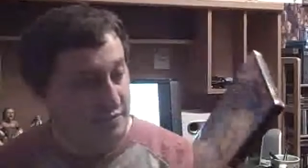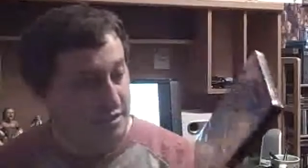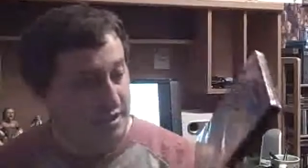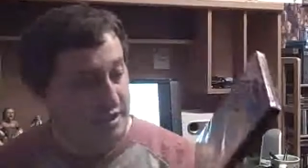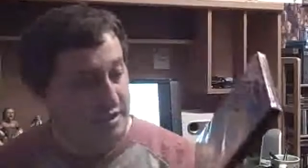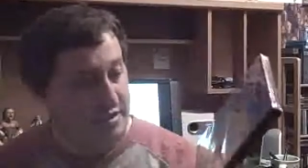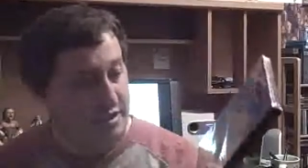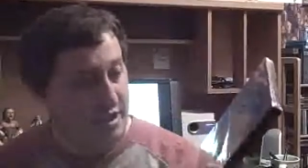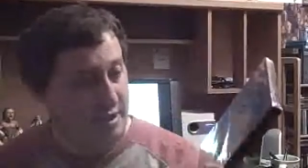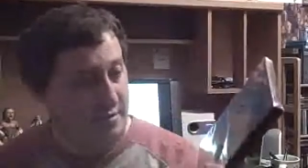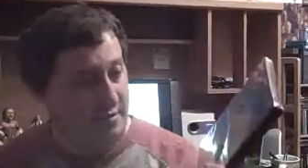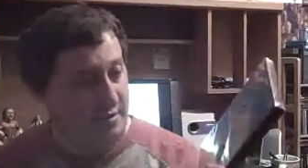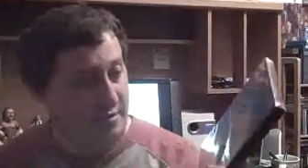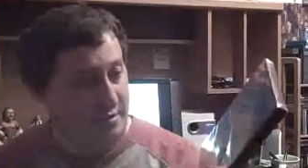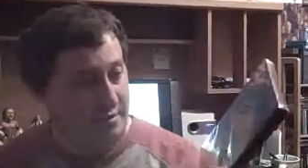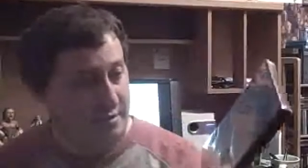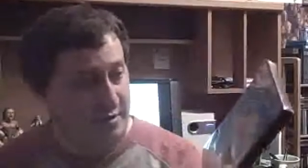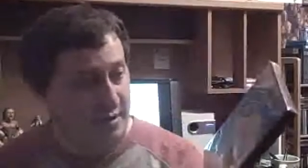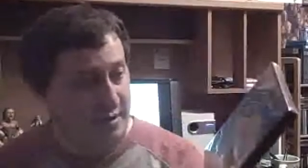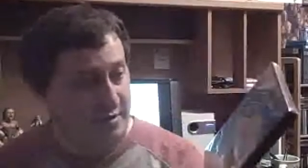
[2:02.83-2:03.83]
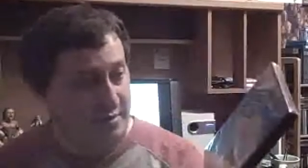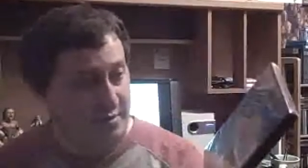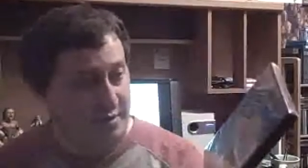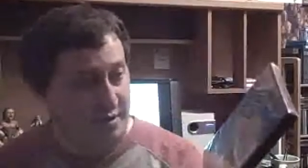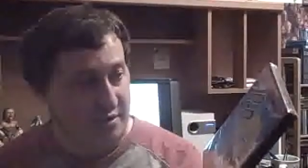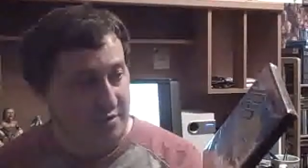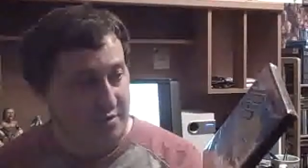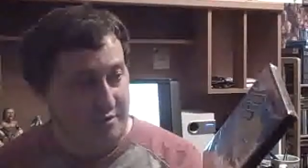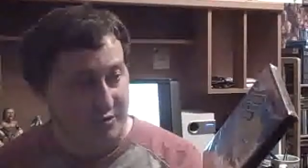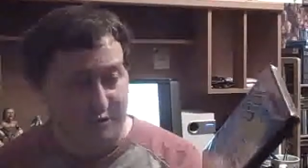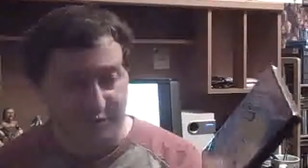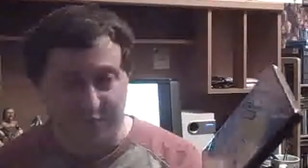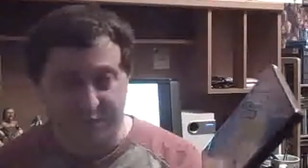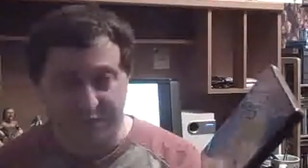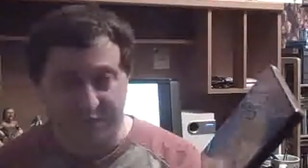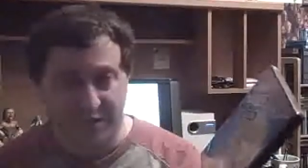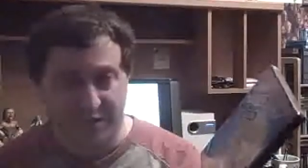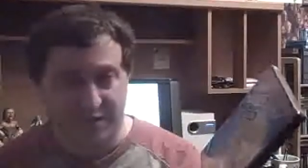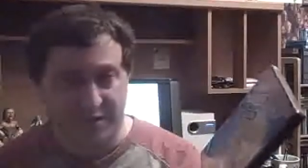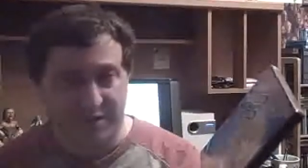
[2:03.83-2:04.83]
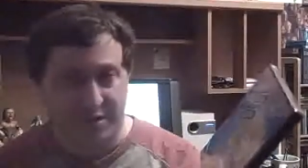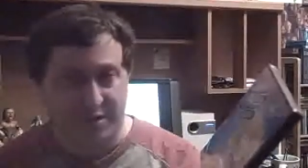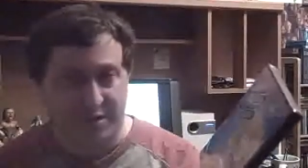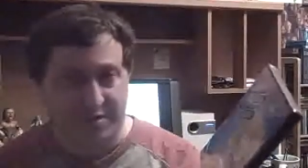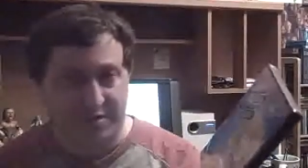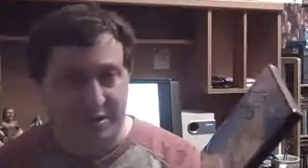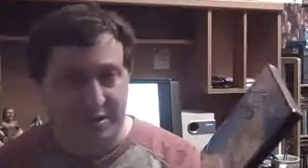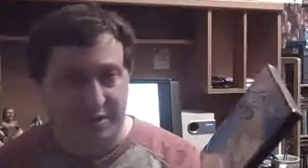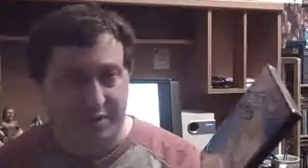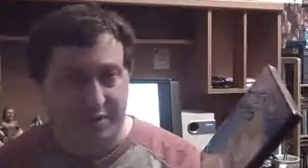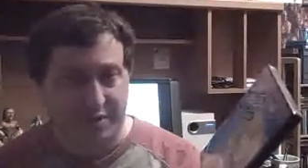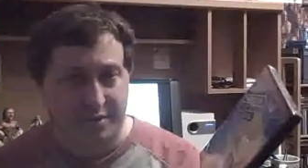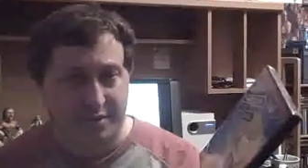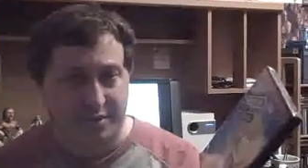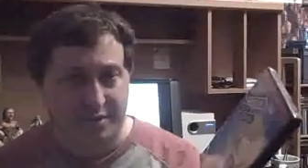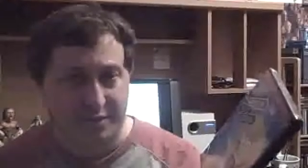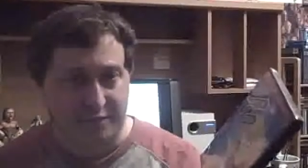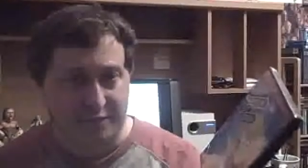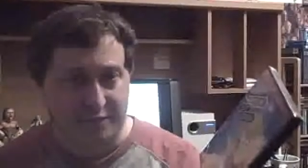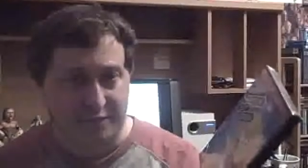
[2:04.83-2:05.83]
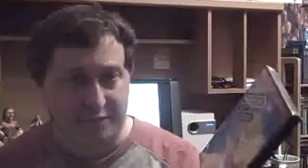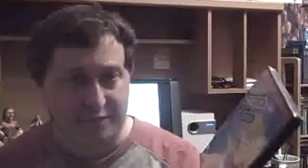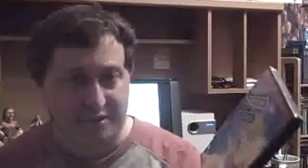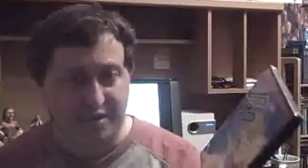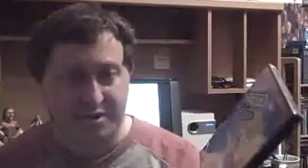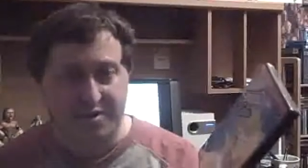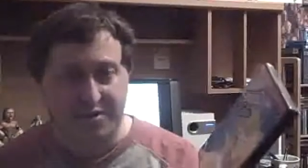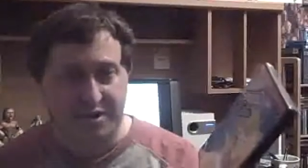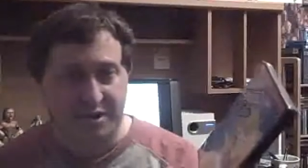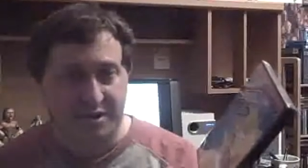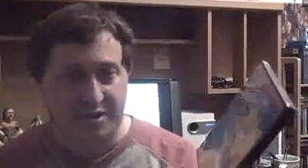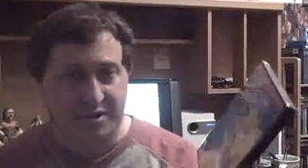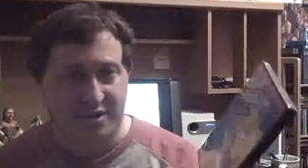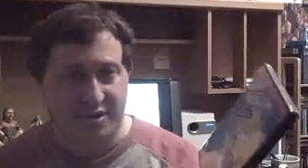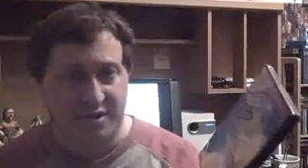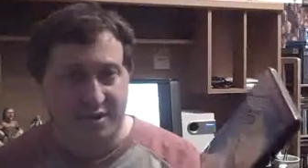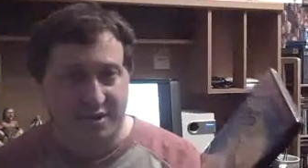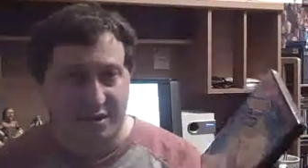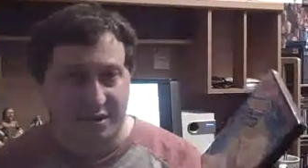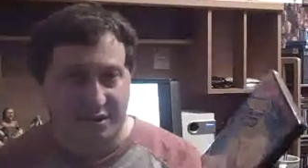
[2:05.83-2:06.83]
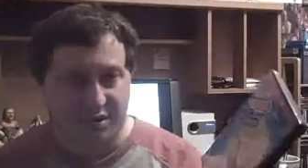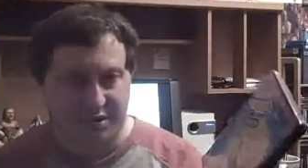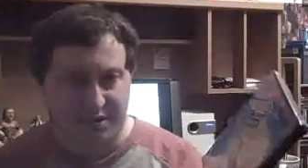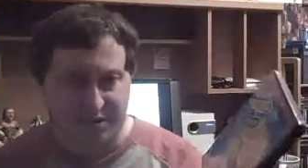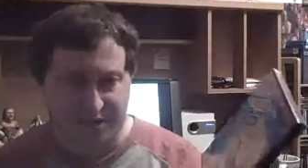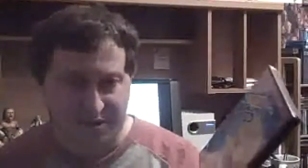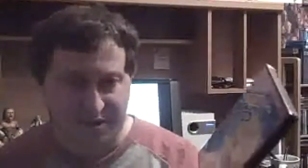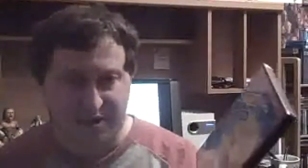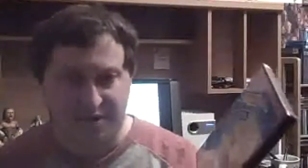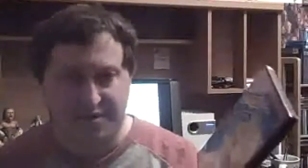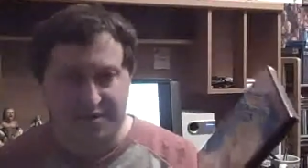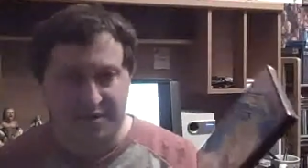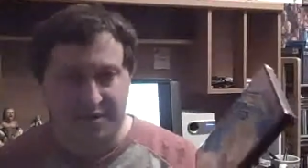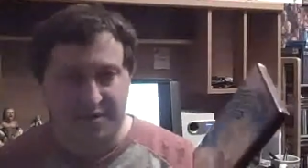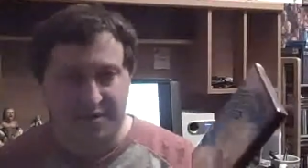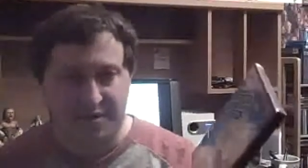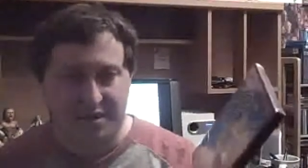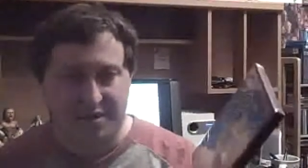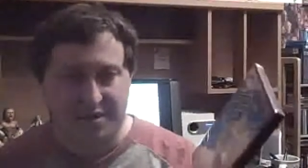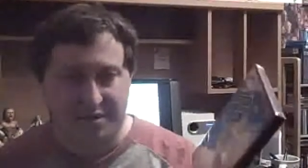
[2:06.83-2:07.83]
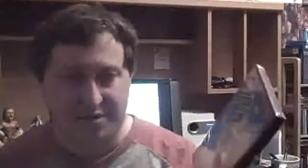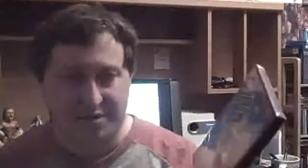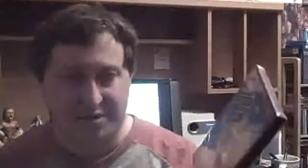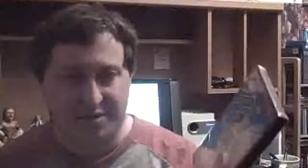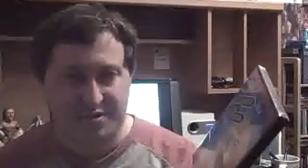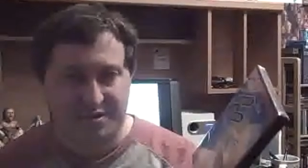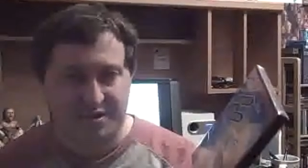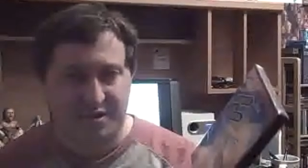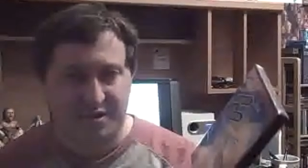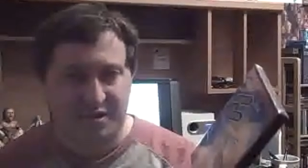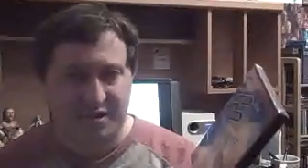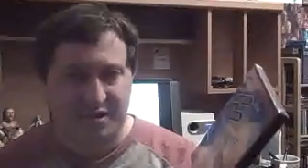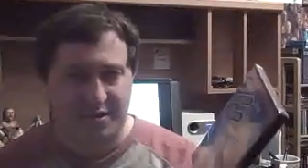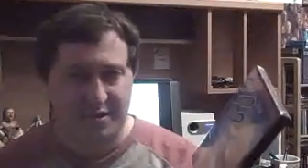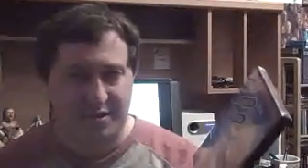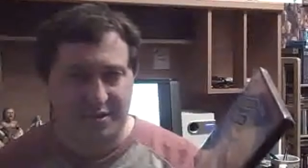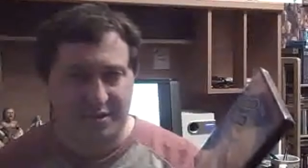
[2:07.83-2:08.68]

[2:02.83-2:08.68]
by that time, they've been around about 15 years, maybe? 16? Is that they start in 1969?